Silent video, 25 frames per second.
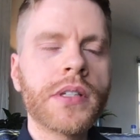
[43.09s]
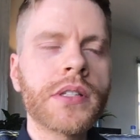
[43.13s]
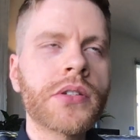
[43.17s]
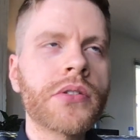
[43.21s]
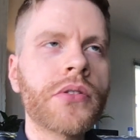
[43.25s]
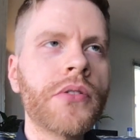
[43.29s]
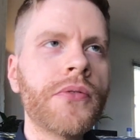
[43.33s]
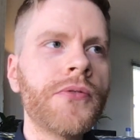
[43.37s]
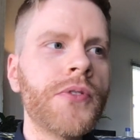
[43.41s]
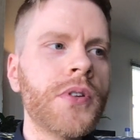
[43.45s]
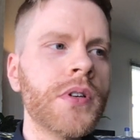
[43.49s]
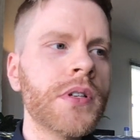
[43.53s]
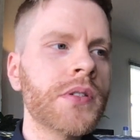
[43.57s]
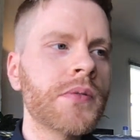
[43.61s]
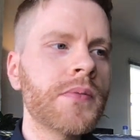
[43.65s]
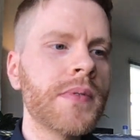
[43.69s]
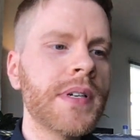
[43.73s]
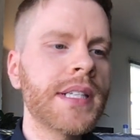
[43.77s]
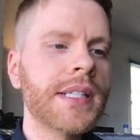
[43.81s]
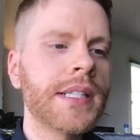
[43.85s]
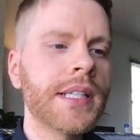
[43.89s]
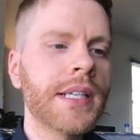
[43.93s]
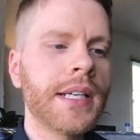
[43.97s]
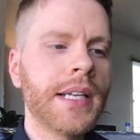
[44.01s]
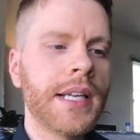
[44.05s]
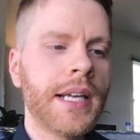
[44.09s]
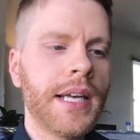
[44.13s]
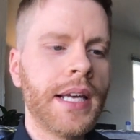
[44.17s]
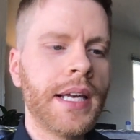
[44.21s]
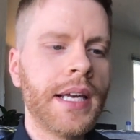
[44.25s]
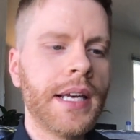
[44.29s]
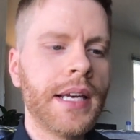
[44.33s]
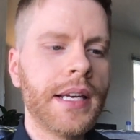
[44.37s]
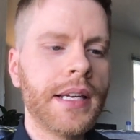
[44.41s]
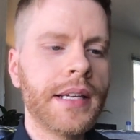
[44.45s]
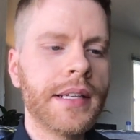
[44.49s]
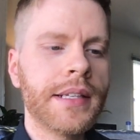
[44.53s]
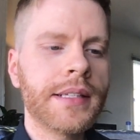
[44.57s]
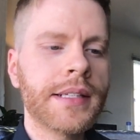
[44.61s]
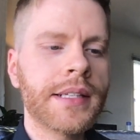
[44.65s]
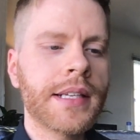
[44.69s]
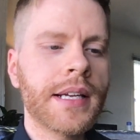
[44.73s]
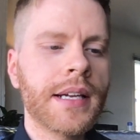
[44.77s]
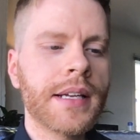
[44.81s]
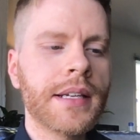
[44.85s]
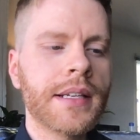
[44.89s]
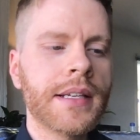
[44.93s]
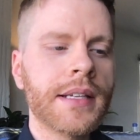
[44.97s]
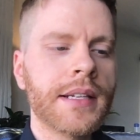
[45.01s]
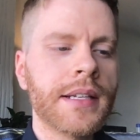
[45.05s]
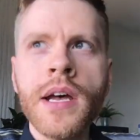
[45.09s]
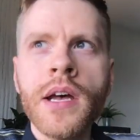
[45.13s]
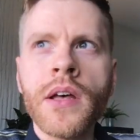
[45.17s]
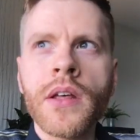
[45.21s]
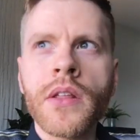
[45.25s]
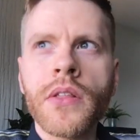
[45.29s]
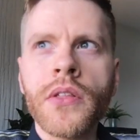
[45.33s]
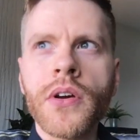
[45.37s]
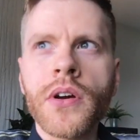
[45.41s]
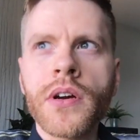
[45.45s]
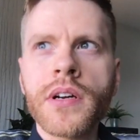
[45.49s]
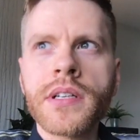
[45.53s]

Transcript: So the first reason is there